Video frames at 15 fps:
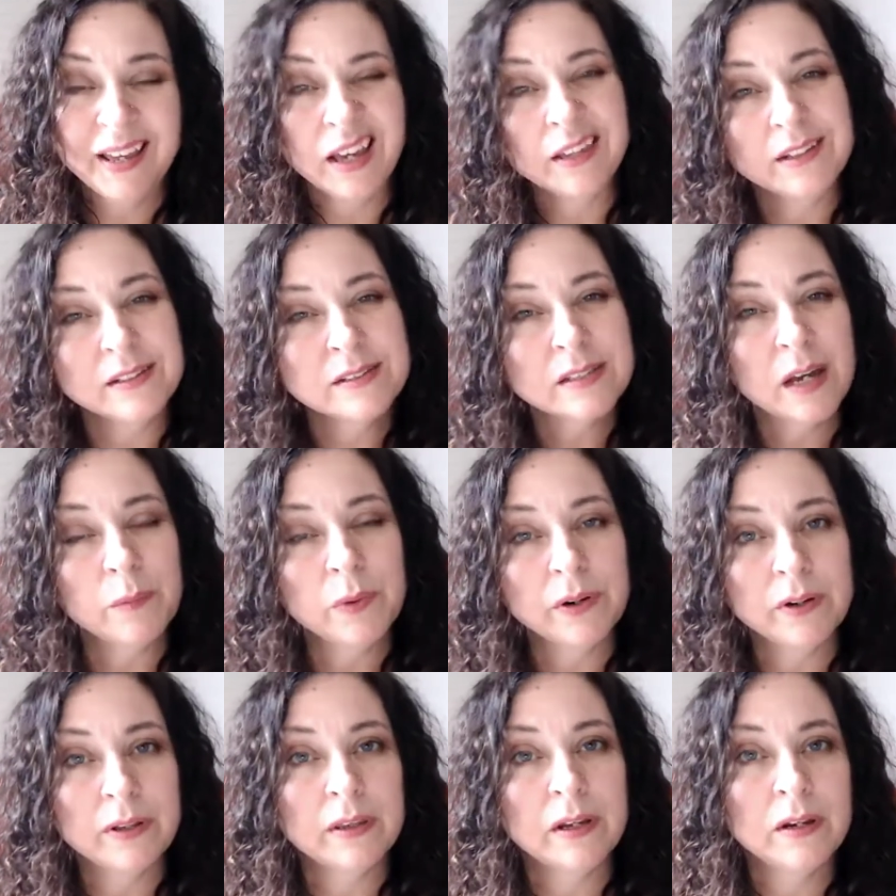And then somewhere
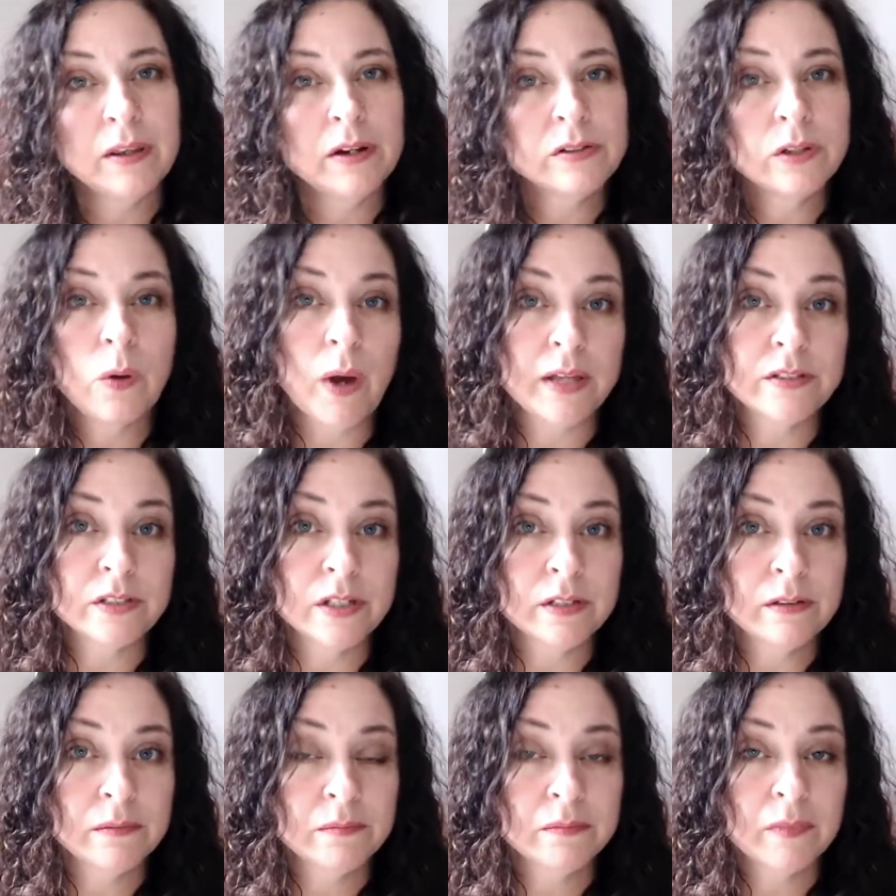in there, there's a
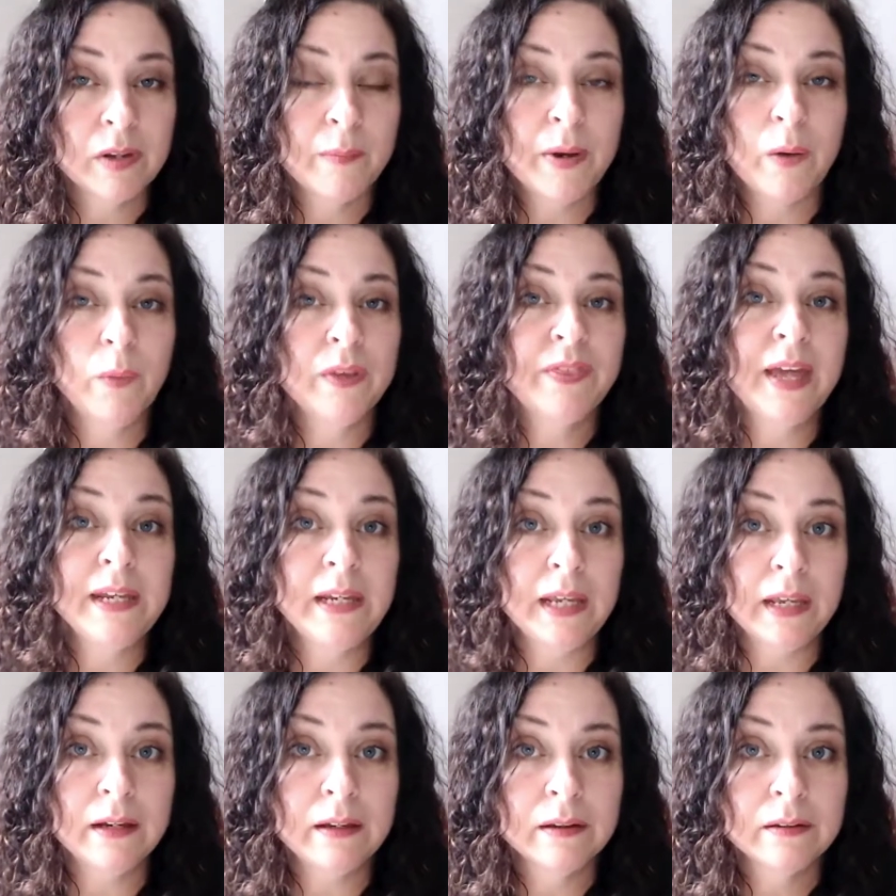question about what they
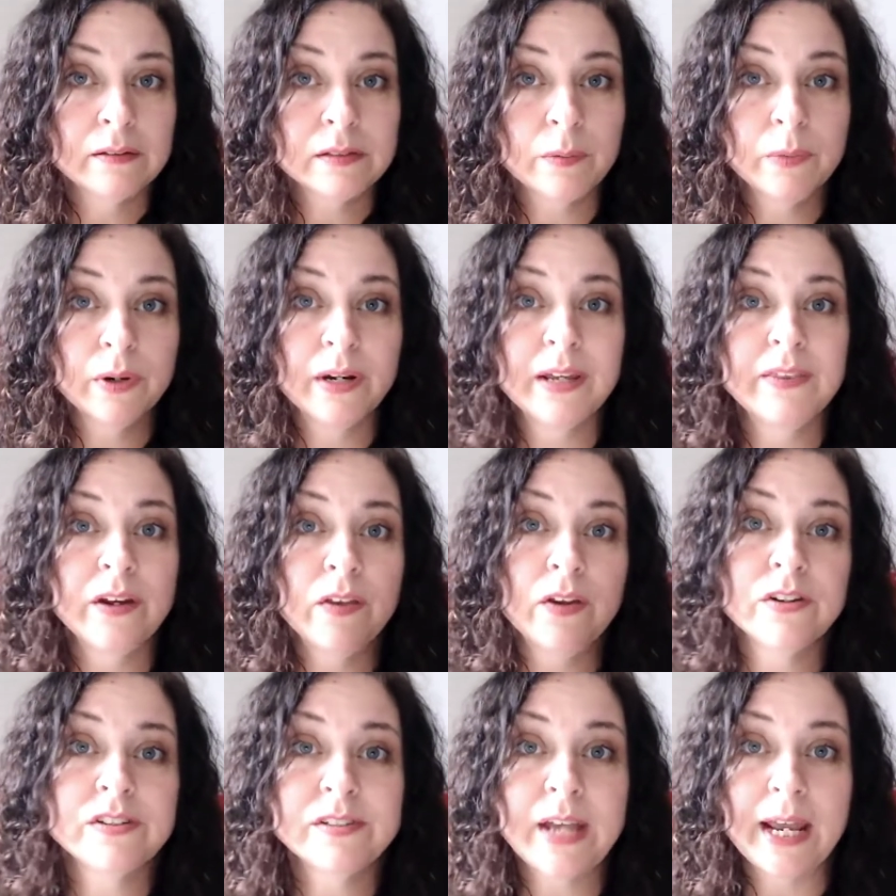need. Somewhere in there,
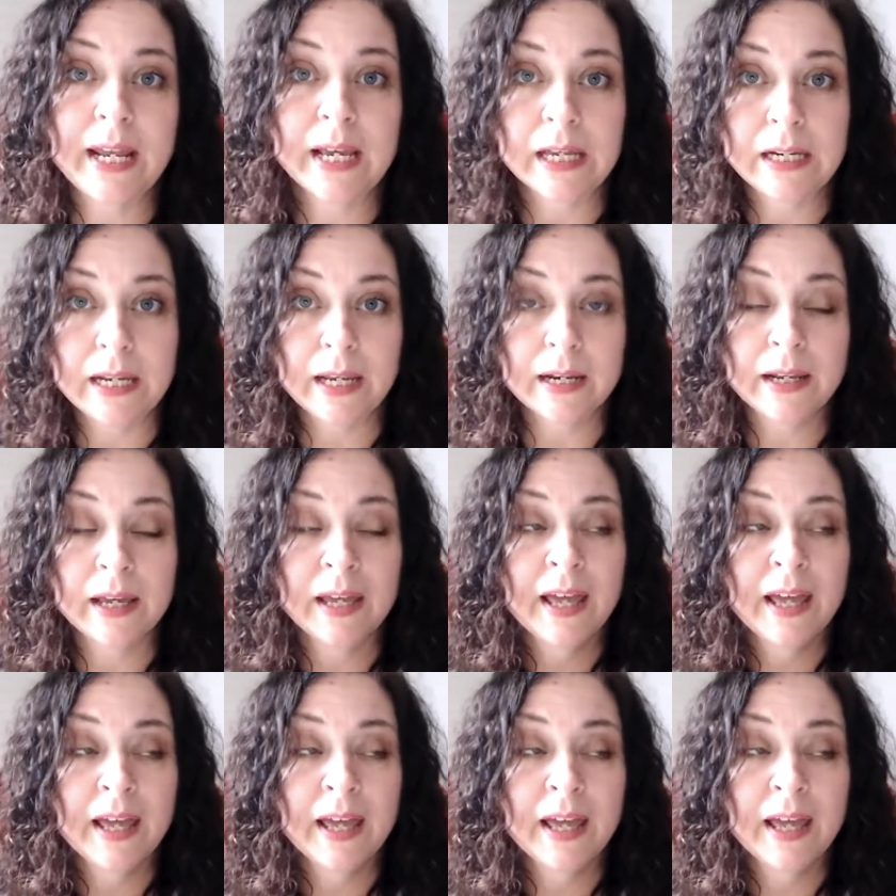they're stating a need.